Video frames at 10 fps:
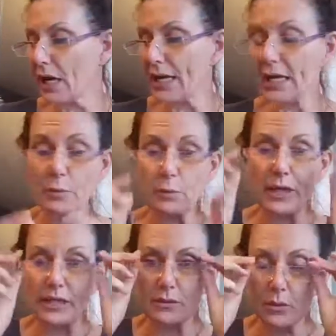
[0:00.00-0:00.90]
I helped
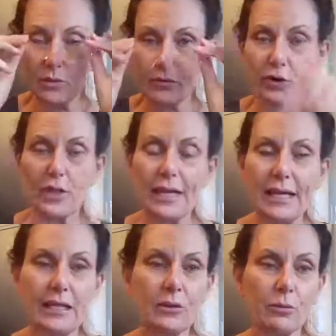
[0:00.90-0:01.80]
raise over
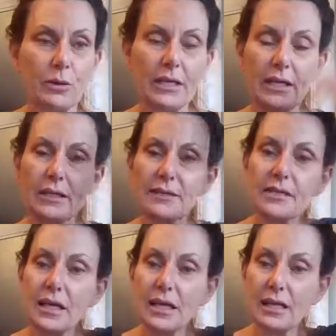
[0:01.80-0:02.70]
83
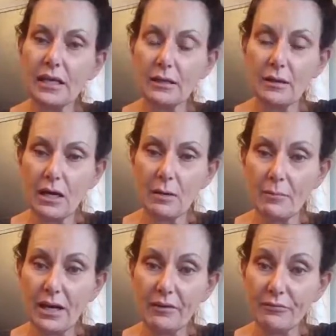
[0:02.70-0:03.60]
kids in
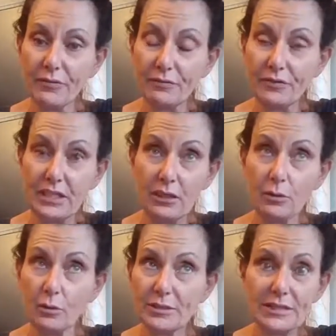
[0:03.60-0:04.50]
my 15,
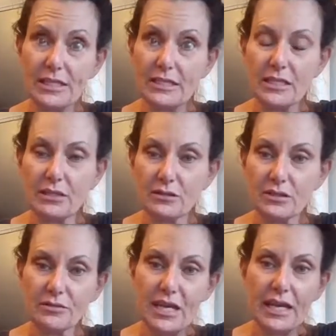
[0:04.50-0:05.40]
almost 18
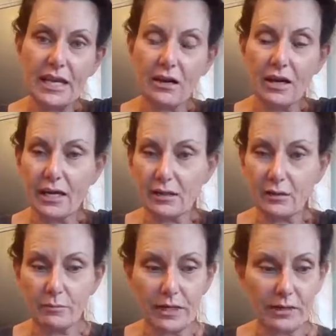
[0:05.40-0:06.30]
years of daycare
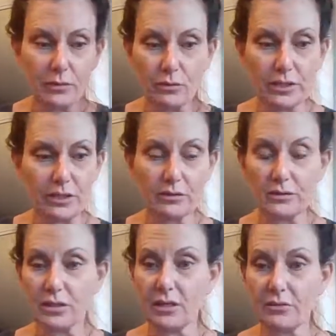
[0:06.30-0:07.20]
and my 30
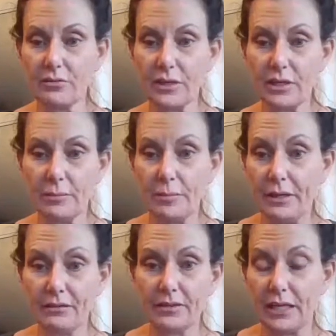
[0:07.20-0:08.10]
years of
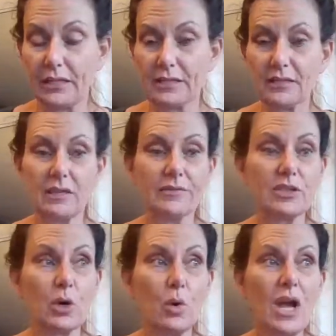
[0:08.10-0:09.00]
parenting and stuff.
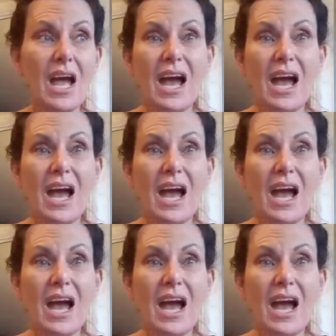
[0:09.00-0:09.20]
So